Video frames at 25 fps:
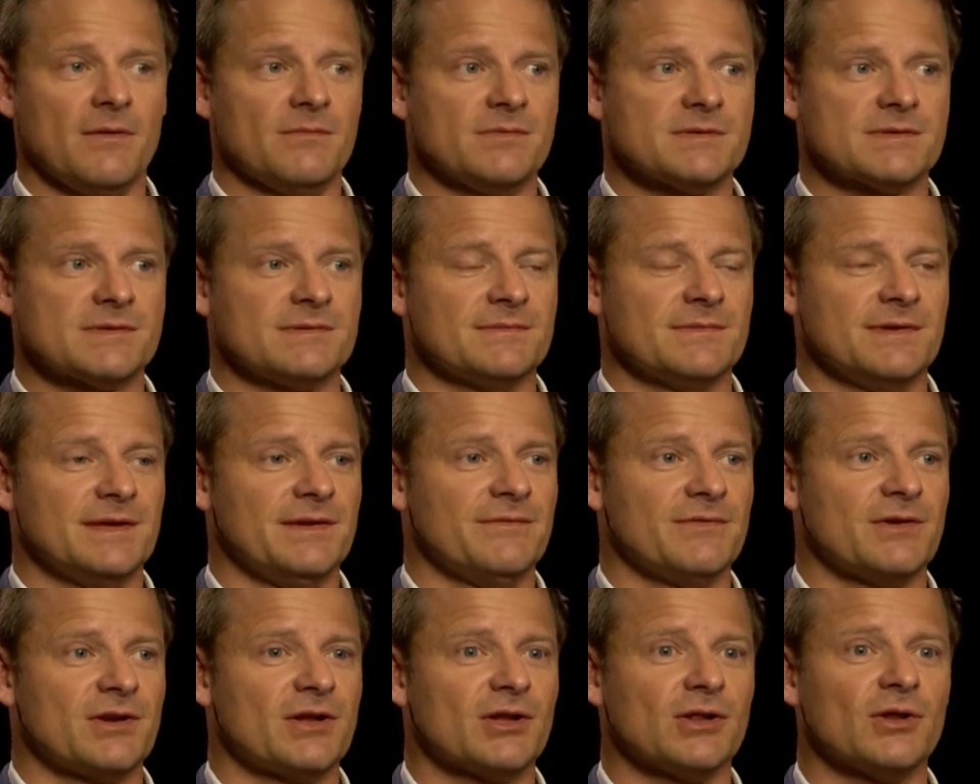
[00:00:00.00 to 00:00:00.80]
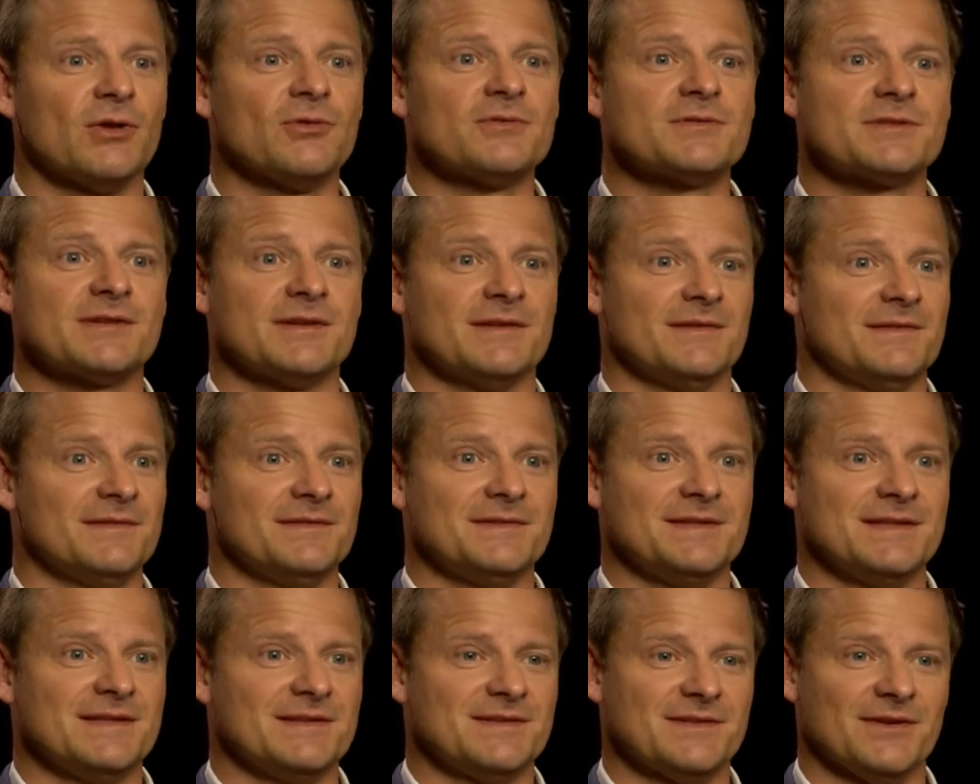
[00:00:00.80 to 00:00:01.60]
it wasn't even close to the
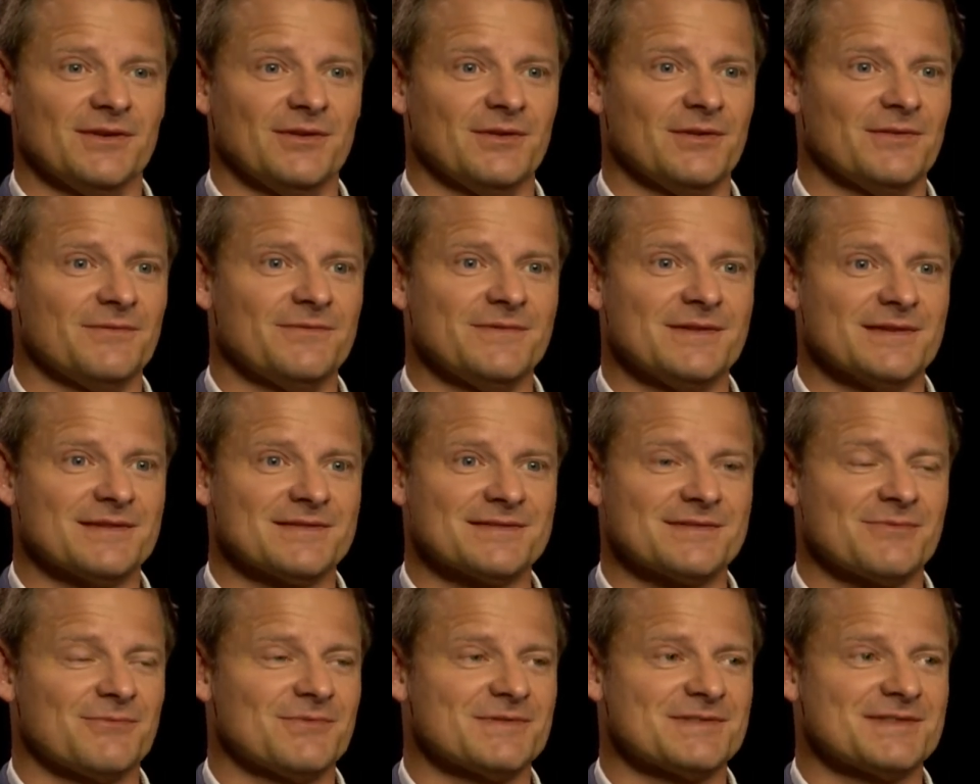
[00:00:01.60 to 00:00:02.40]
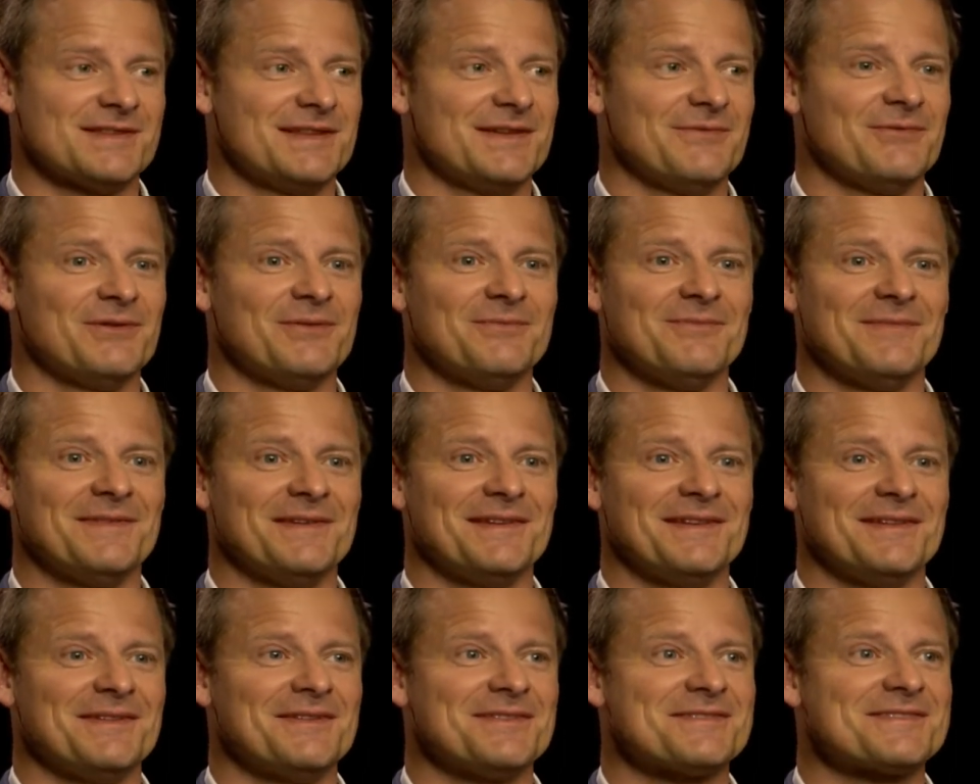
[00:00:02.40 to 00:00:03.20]
detail of this. It wasn't even
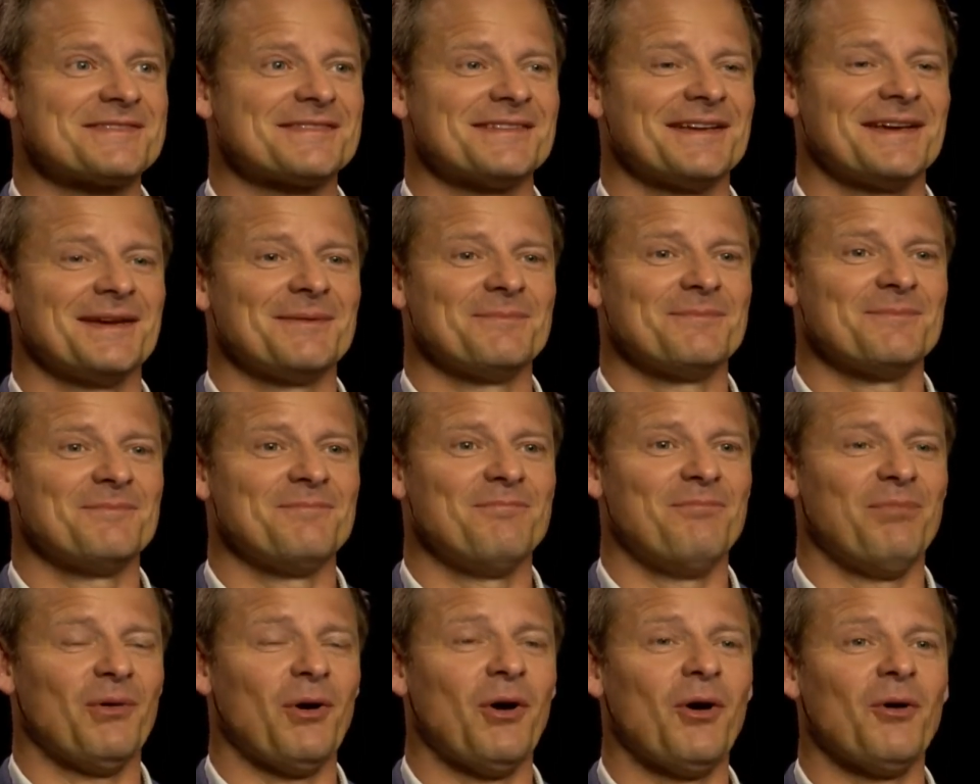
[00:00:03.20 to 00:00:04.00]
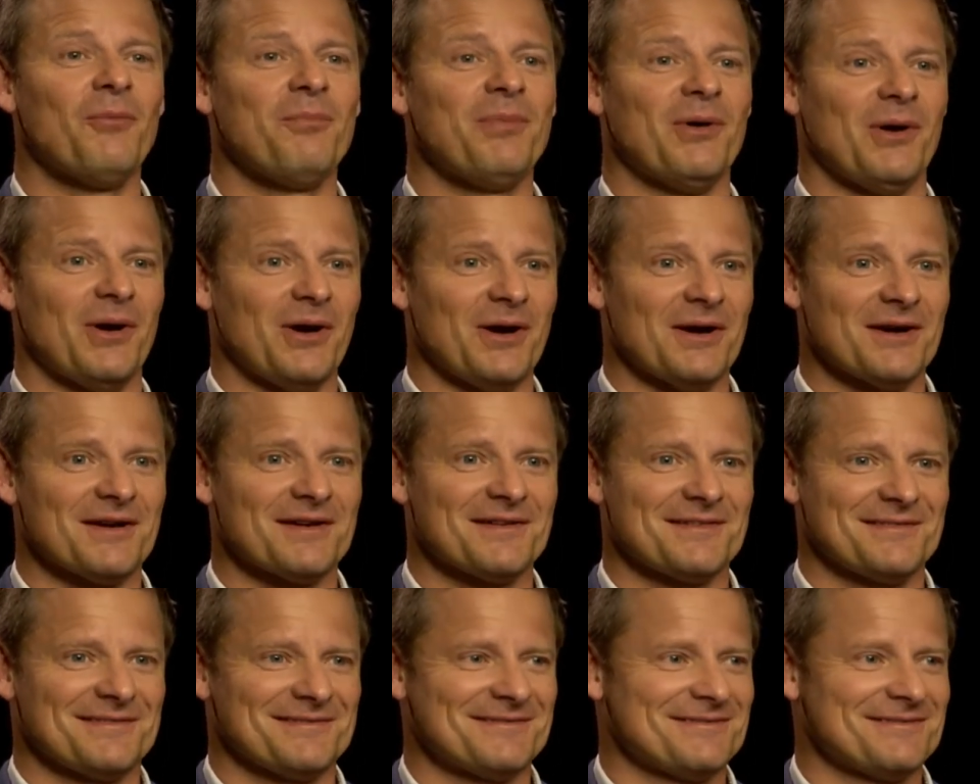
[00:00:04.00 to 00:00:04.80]
in the same ballpark.